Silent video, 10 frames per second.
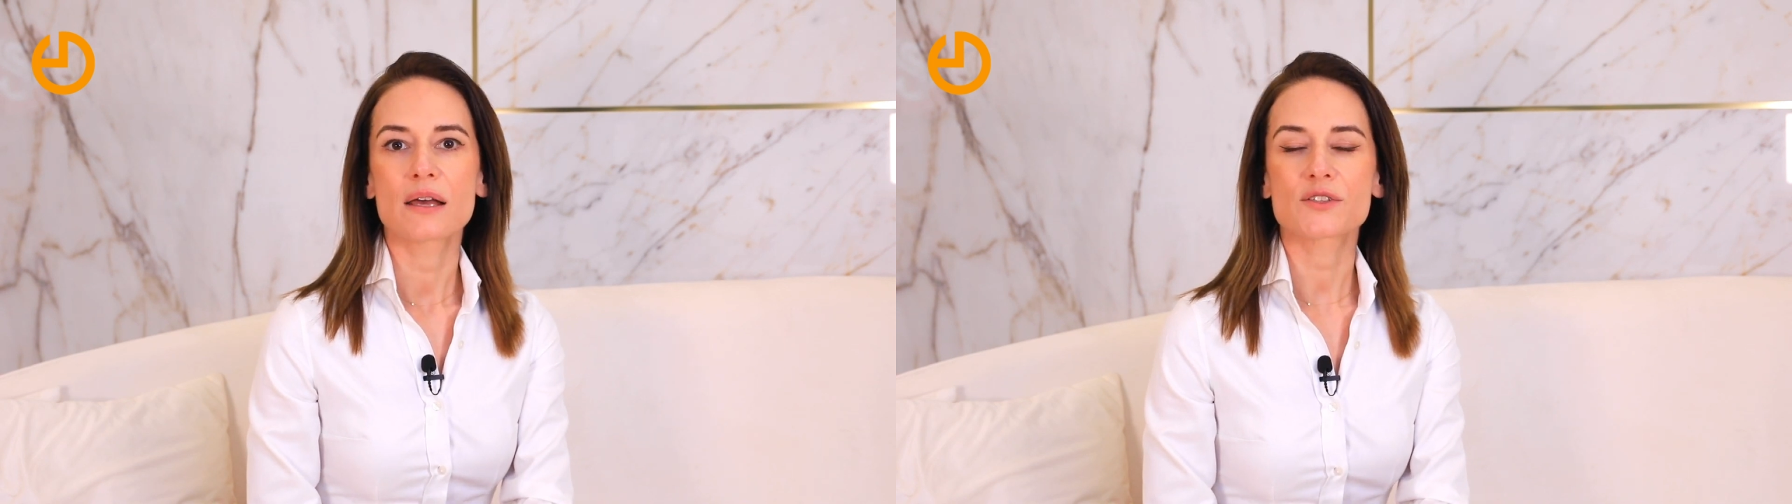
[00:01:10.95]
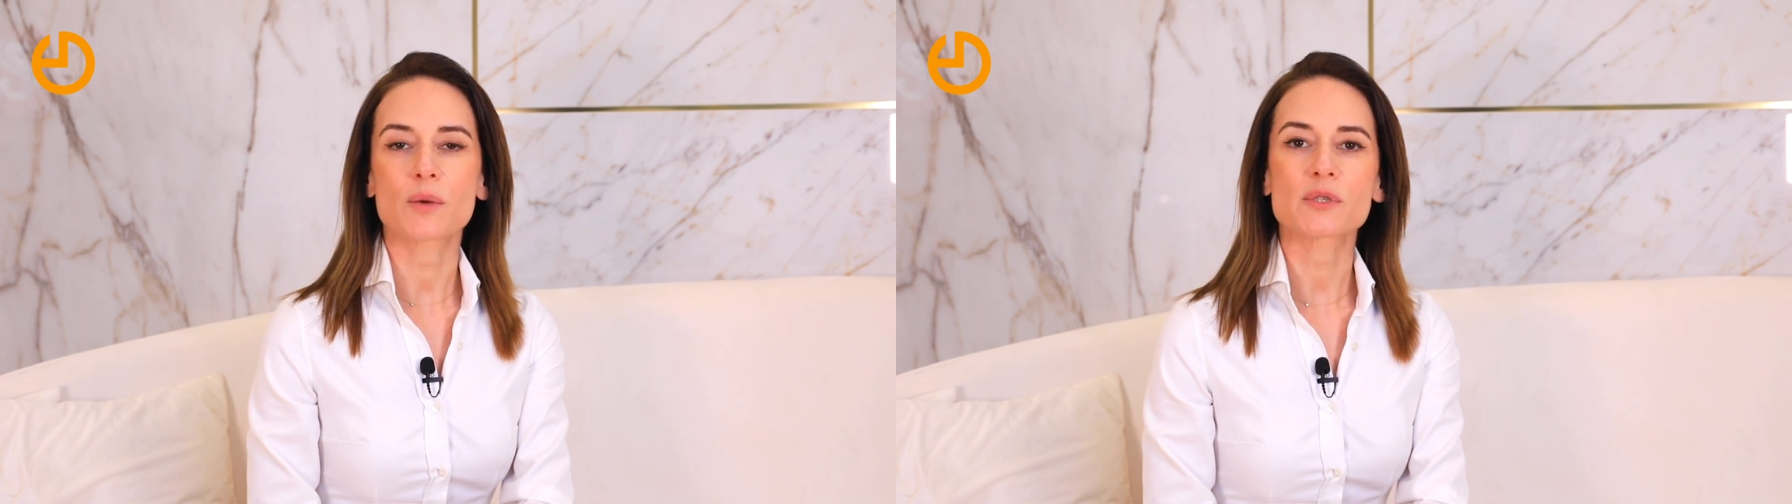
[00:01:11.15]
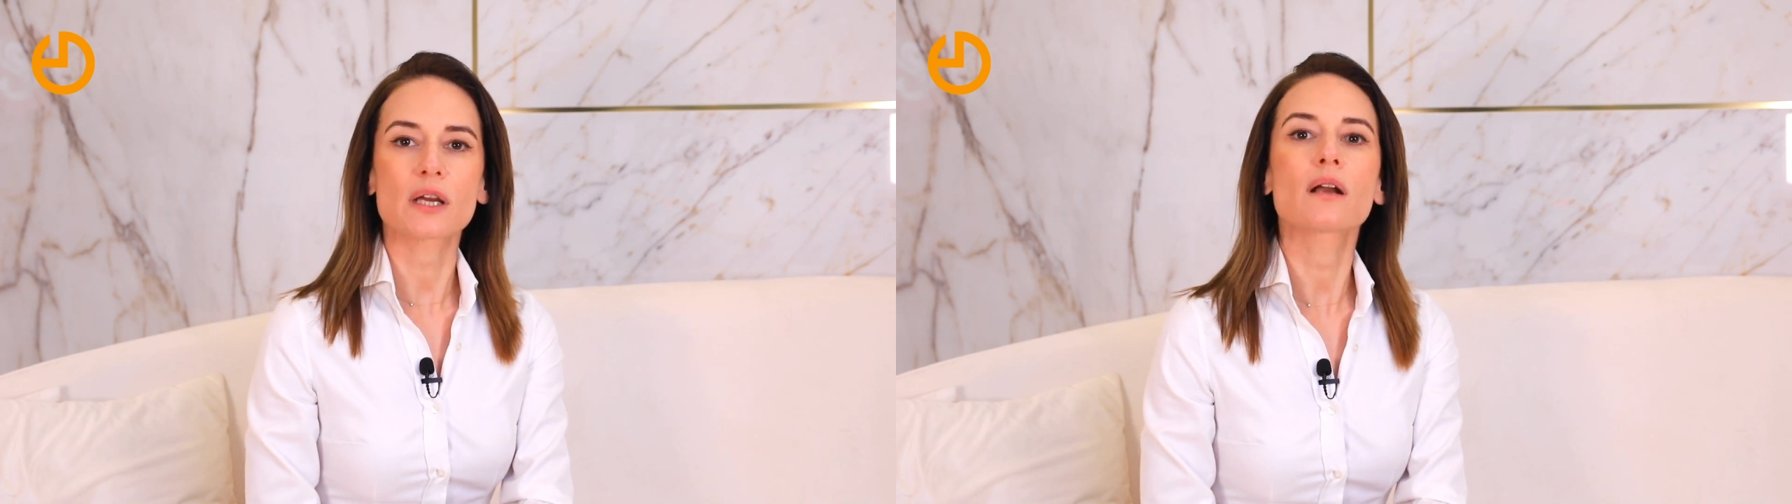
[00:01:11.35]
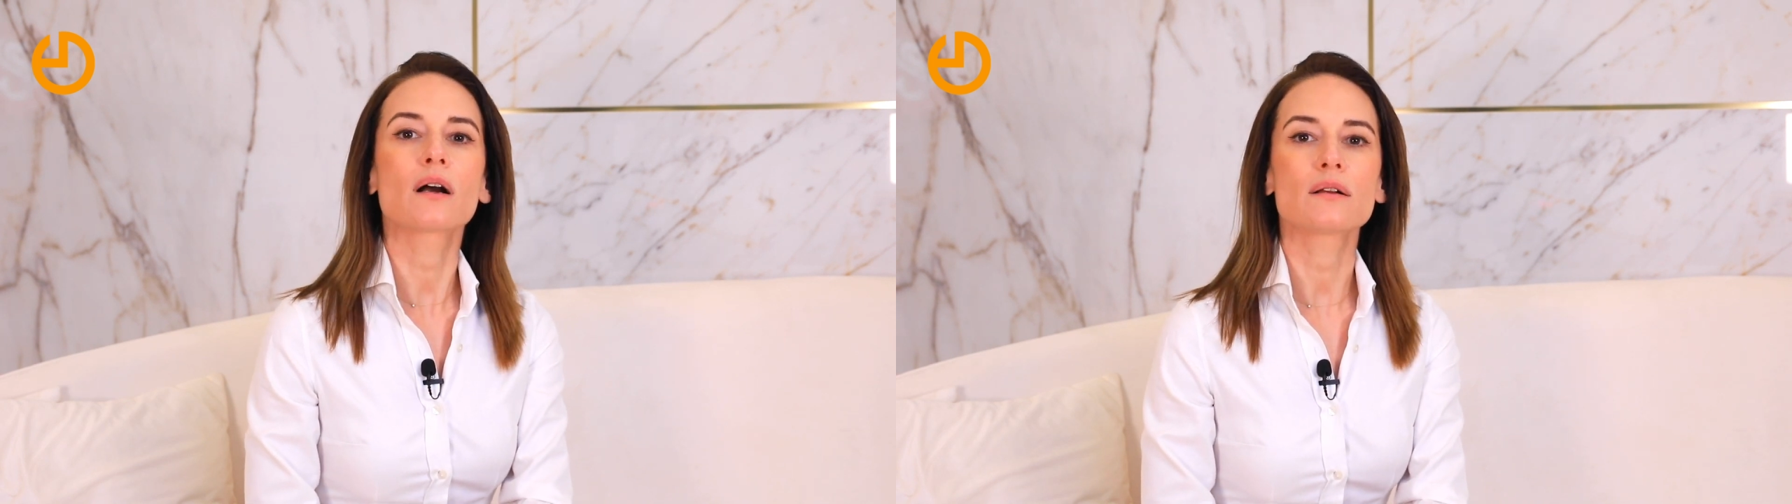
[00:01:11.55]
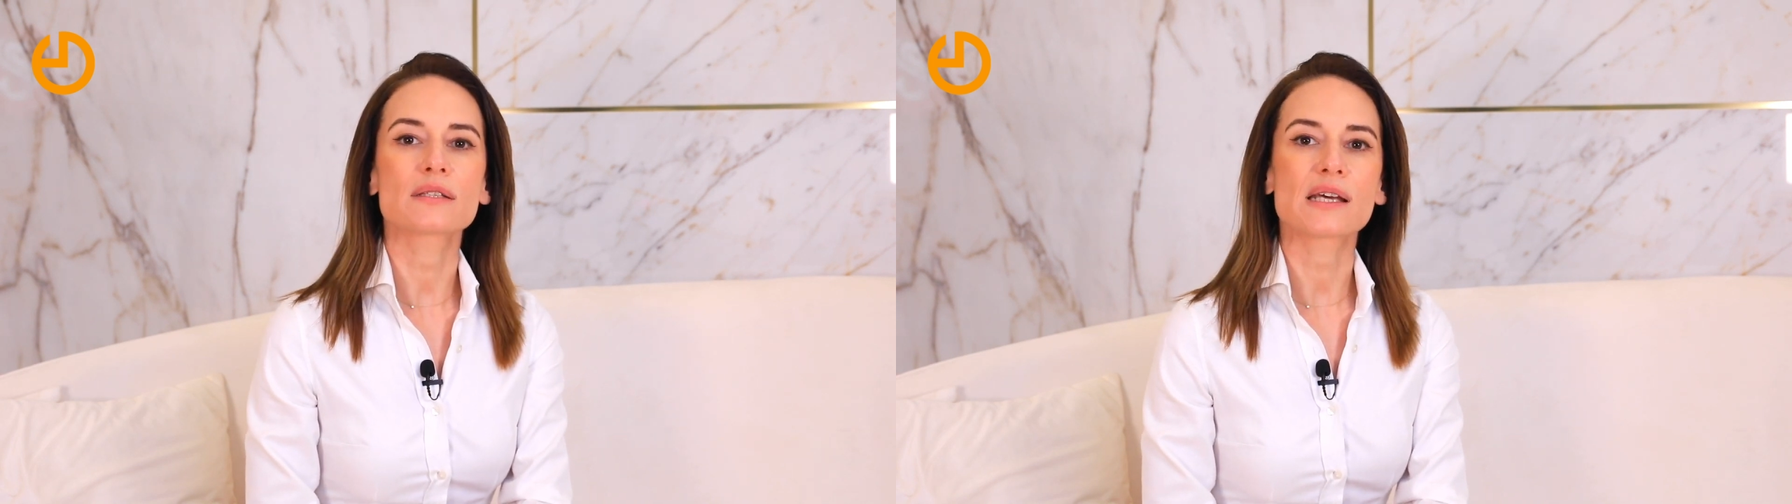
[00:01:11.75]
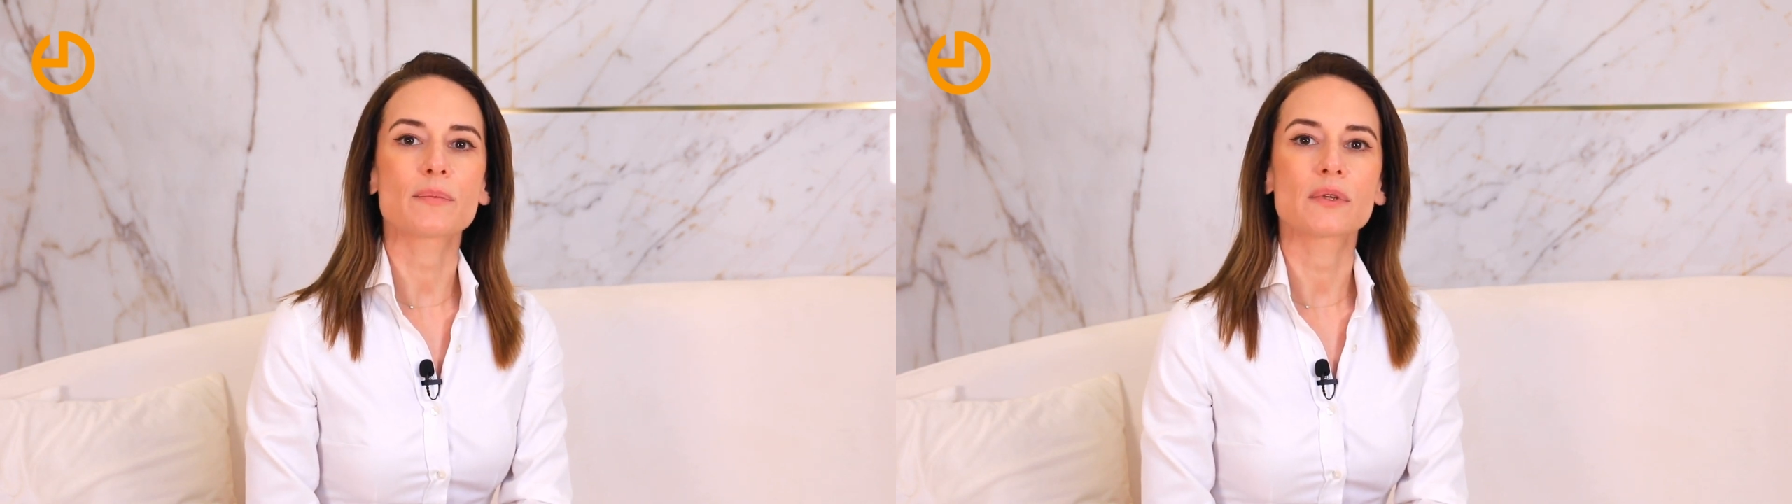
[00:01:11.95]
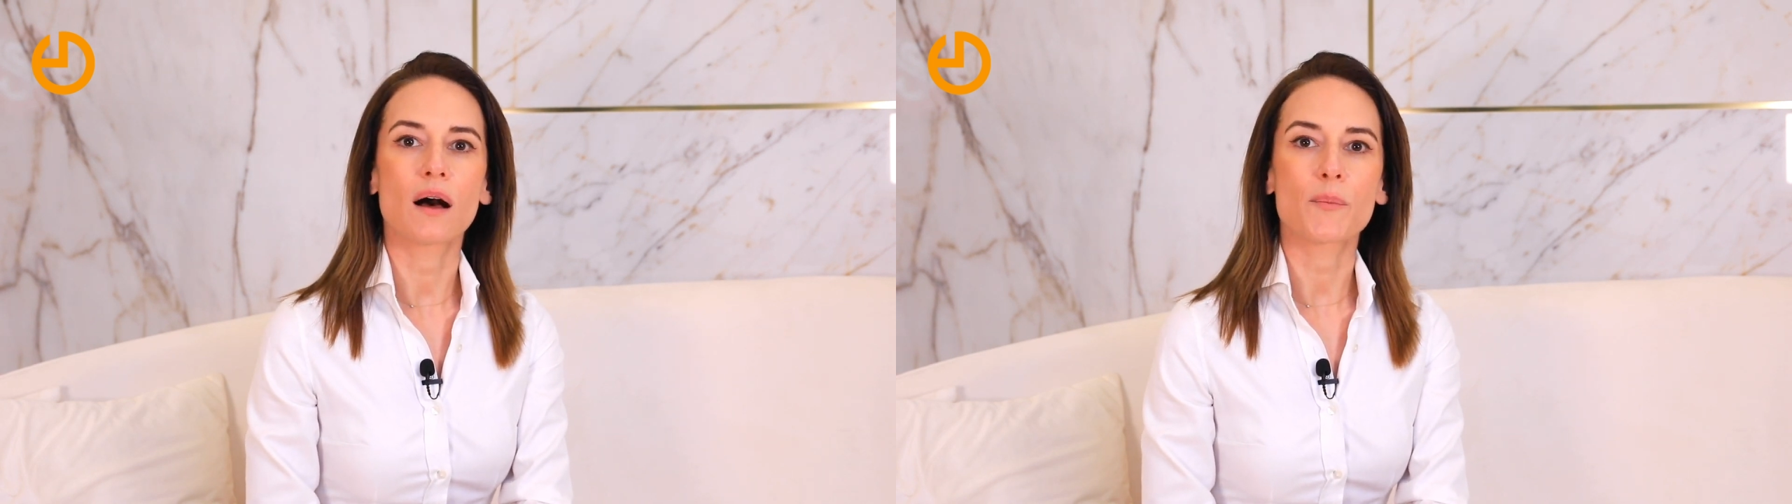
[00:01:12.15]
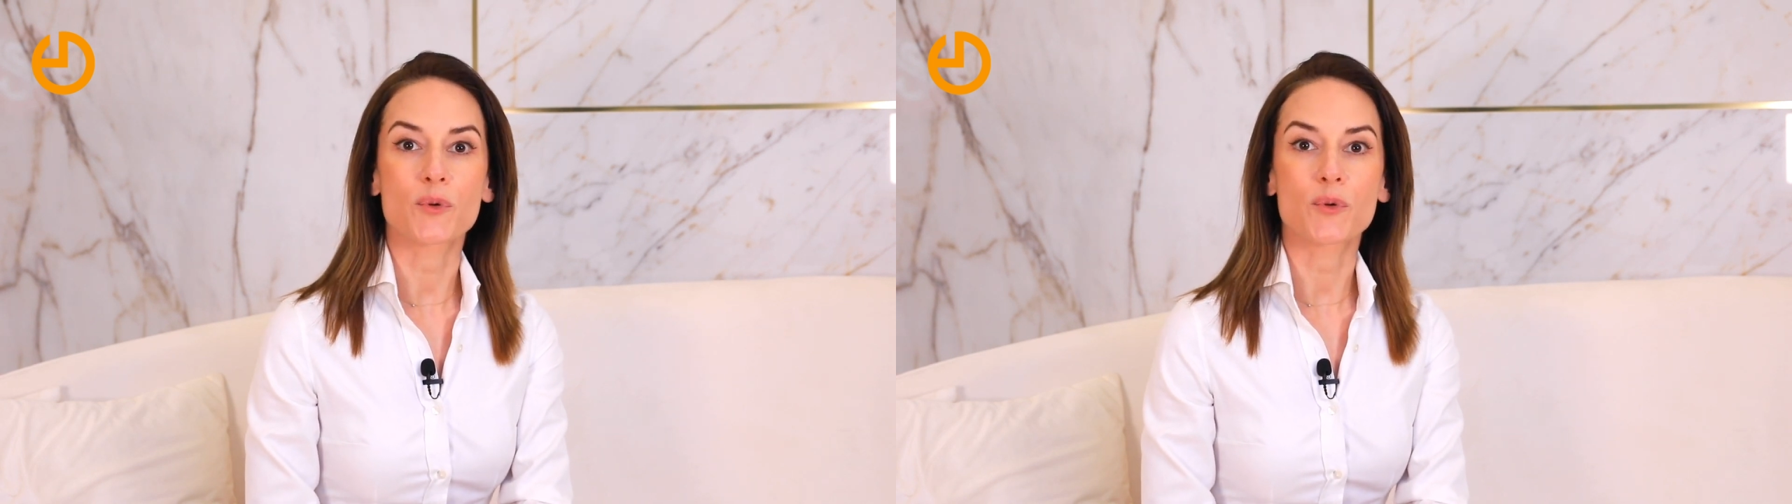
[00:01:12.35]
Sobczak concept